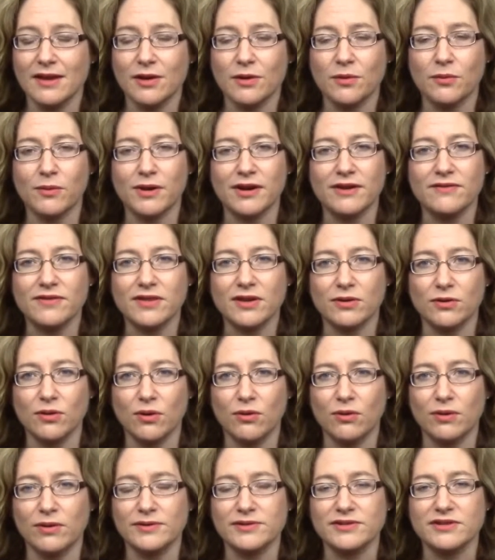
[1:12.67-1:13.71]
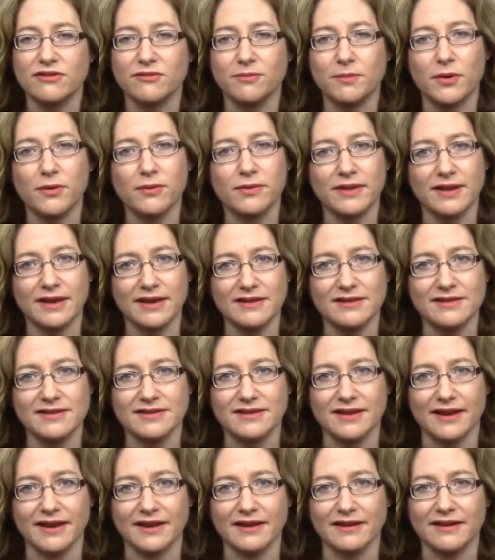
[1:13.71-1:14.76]
One of the goals of both
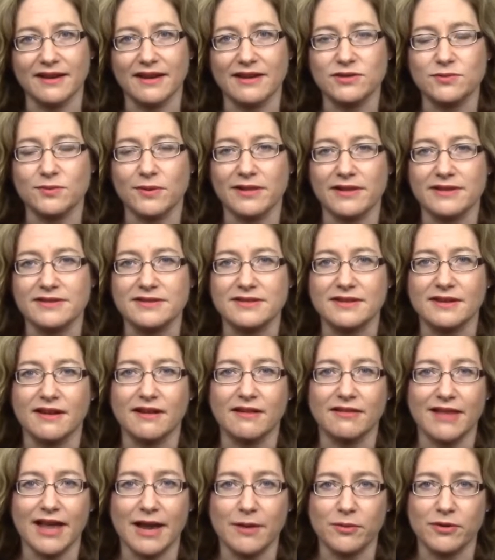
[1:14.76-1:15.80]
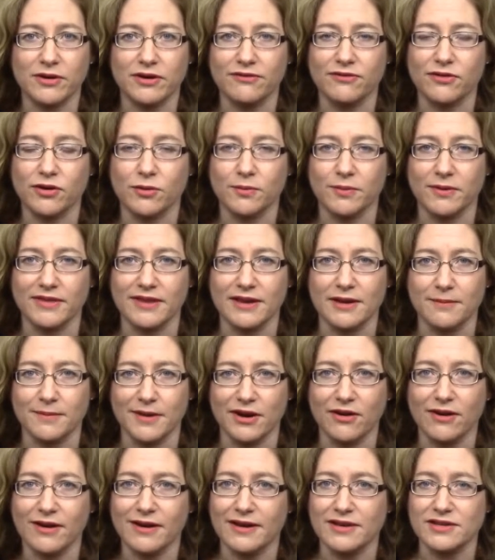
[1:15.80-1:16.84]
Insight as well as the Collaborative Group of the
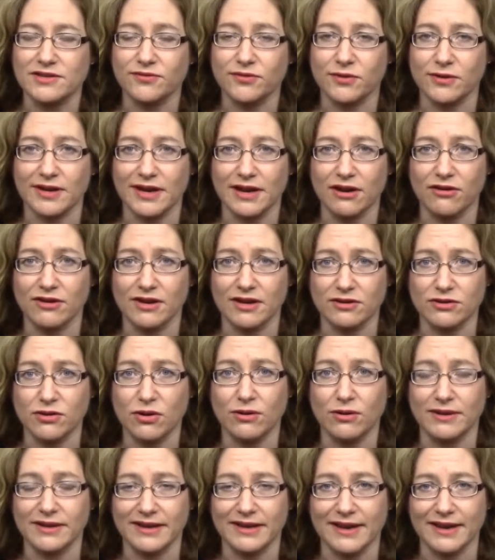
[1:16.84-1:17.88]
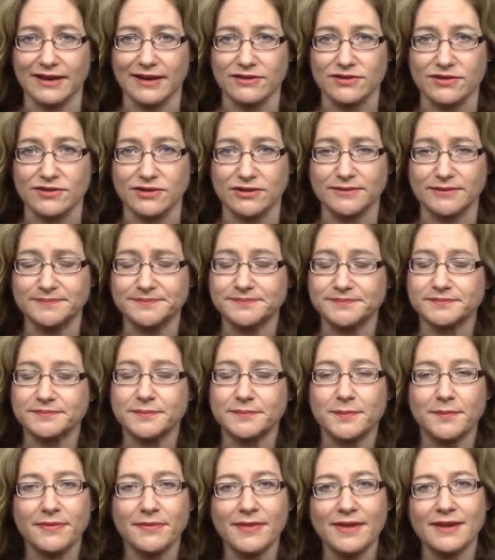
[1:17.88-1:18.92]
Americas for Inherited Colon Cancer
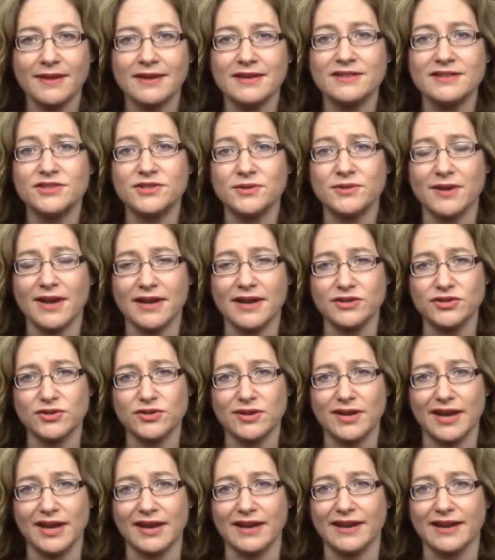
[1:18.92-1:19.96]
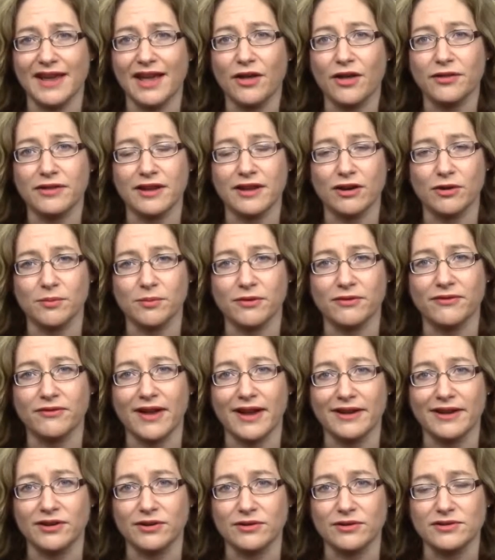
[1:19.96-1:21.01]
is to educate healthcare
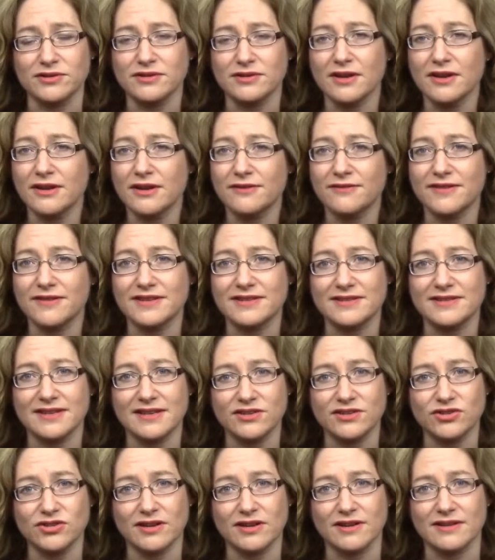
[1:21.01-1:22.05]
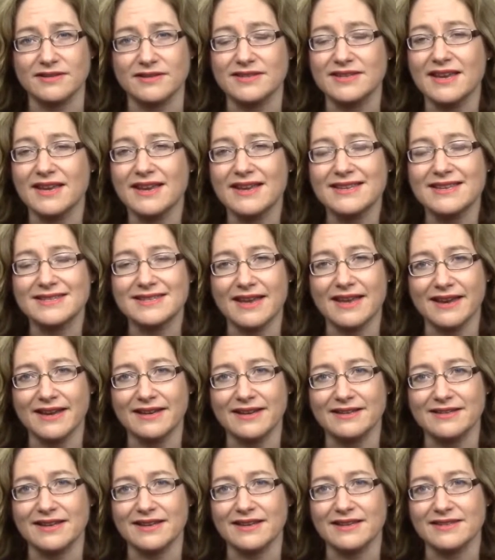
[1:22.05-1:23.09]
providers, physicians,
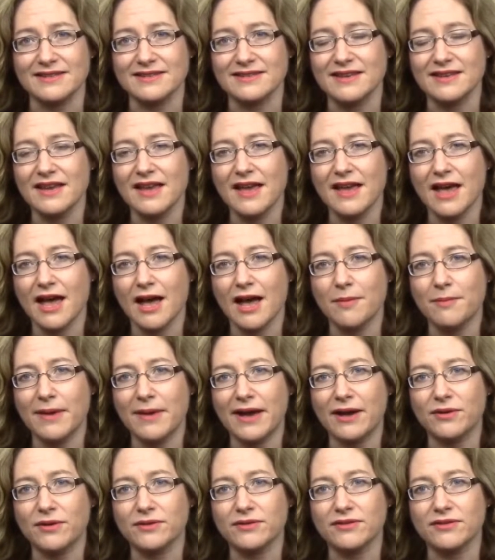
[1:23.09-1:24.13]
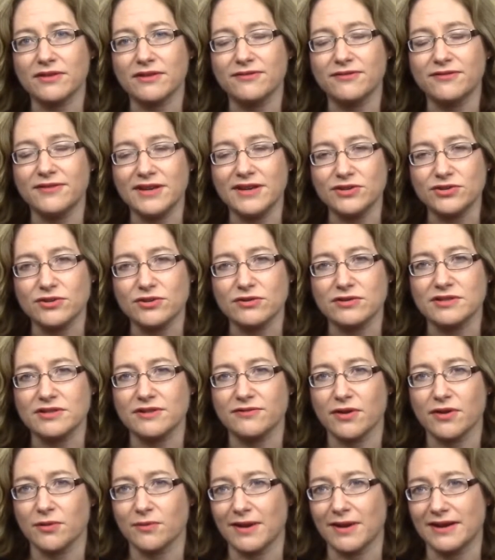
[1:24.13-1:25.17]
scientists about the features of
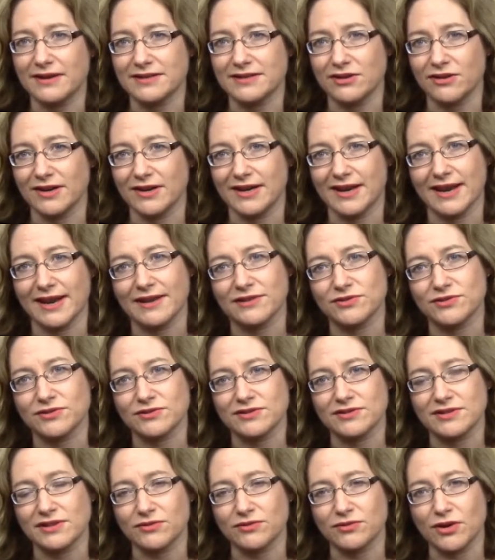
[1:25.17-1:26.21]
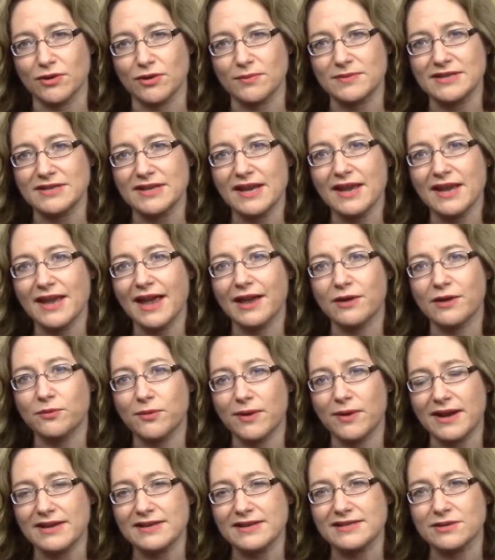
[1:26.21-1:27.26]
hereditary cancer syndromes and
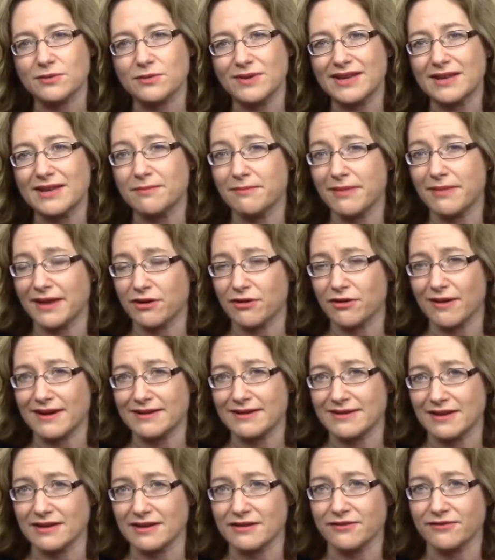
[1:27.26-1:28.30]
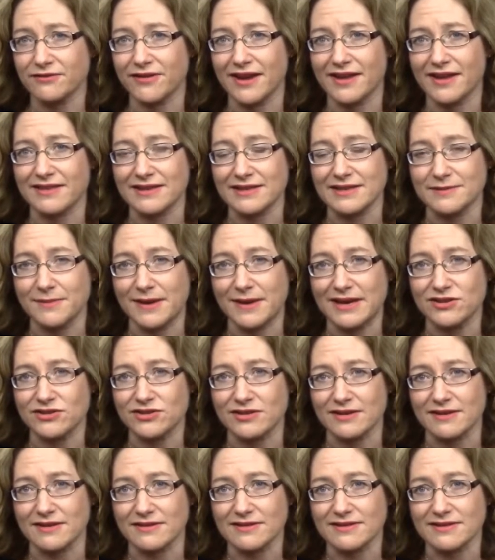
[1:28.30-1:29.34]
ways that we can better identify these
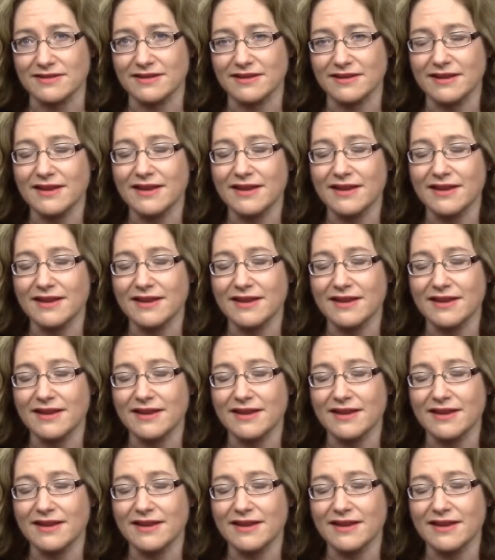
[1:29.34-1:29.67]
patients.